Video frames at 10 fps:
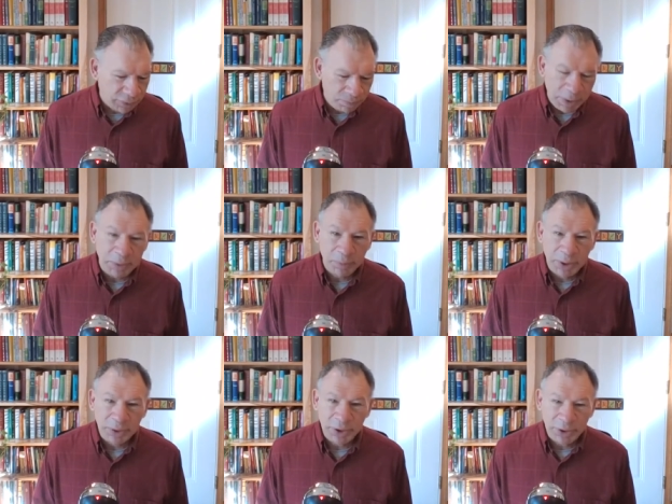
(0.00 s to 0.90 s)

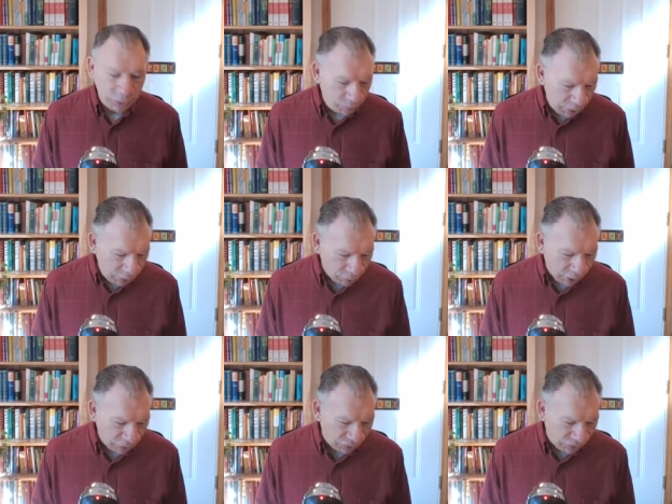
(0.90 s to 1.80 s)
commitment, and you'll be
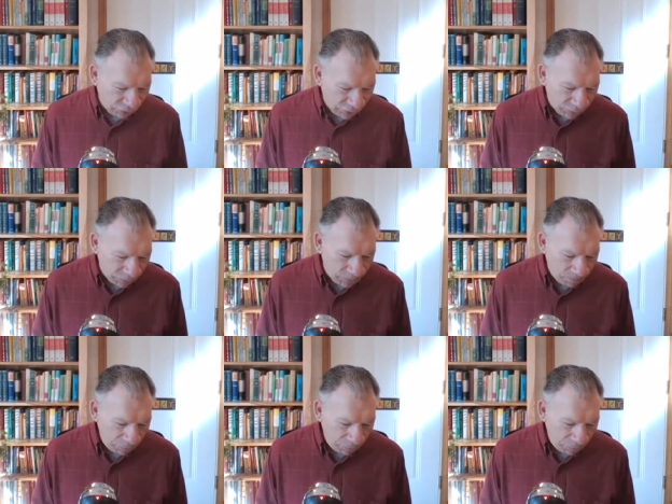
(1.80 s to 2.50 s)
Christ centered.